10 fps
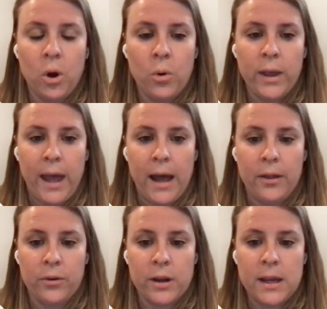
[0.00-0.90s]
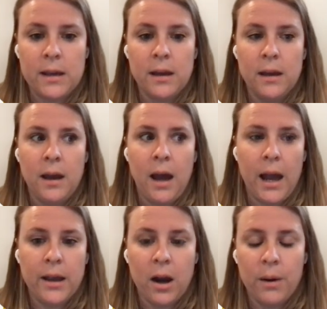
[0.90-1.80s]
low calorie,
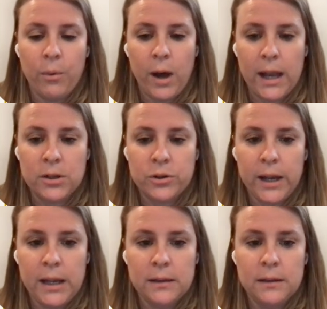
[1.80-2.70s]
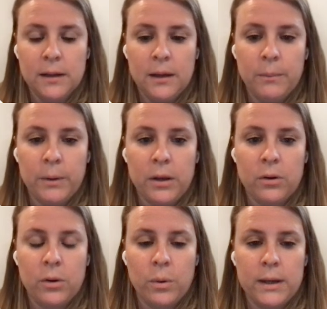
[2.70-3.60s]
high carbohydrate, but
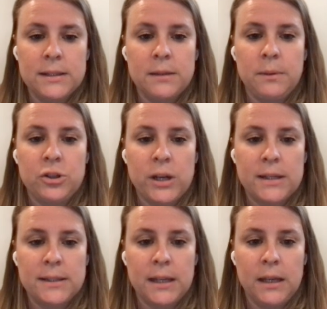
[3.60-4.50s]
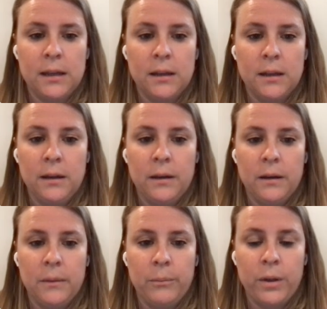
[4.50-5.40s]
you're going to be chasing
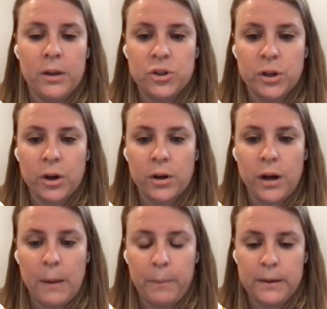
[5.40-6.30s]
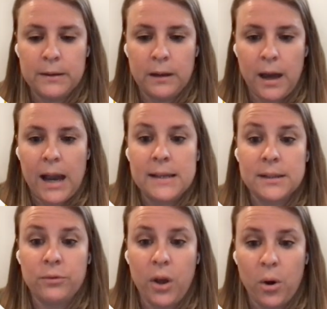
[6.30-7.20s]
blood sugar up in
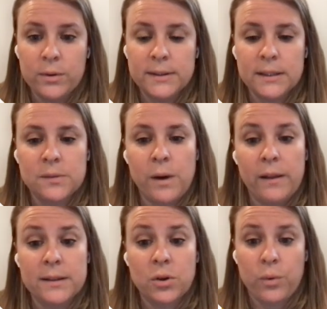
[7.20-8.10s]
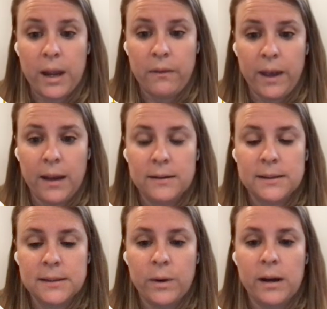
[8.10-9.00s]
highs and lows, as well as
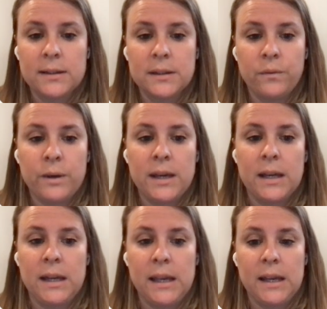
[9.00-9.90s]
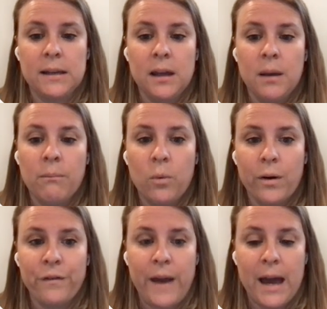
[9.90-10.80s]
cravings. Whereas if we can eat
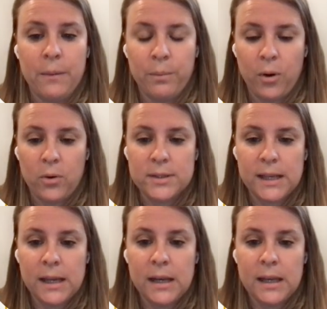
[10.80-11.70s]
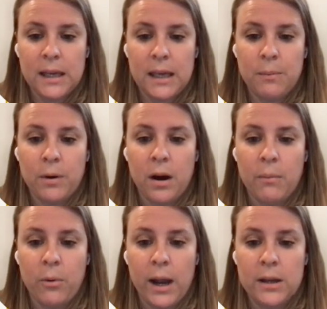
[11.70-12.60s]
more fat and protein and keep
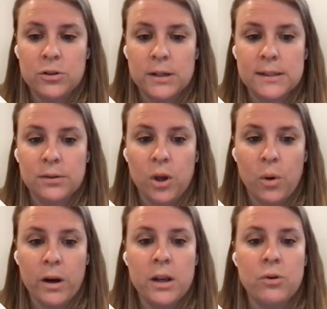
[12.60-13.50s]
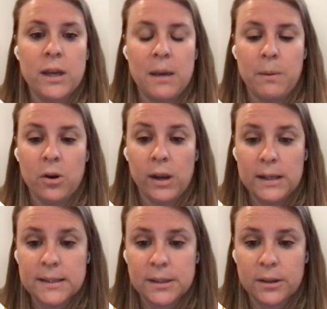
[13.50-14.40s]
carbohydrates lower, you're keeping your
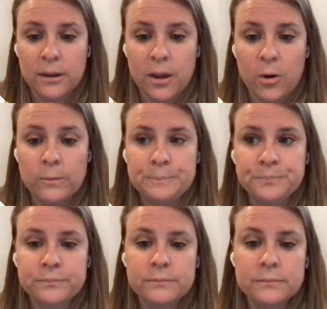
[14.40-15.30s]
insulin low,